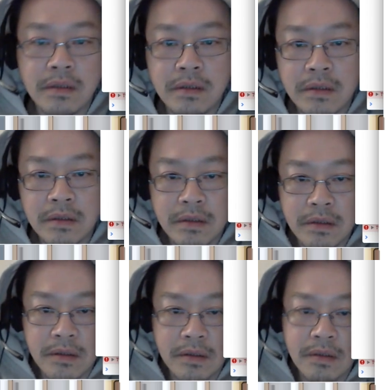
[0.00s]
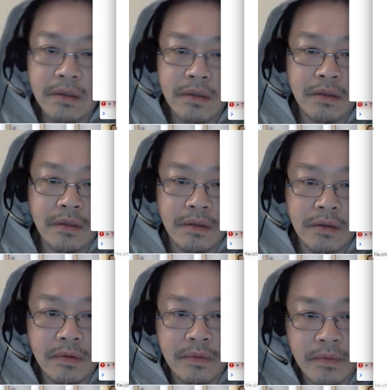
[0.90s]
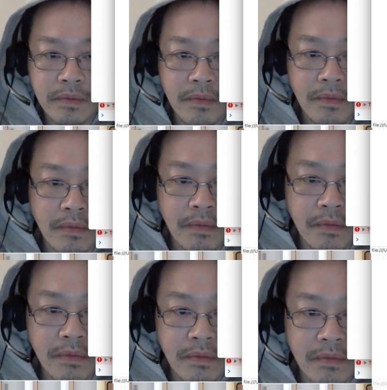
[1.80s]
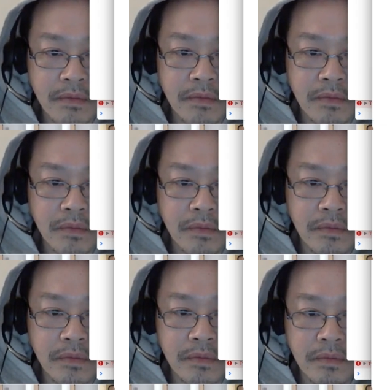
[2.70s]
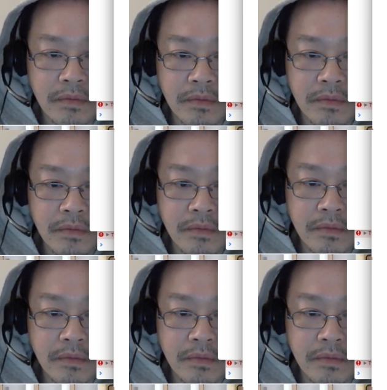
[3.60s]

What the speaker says: Nothing is said.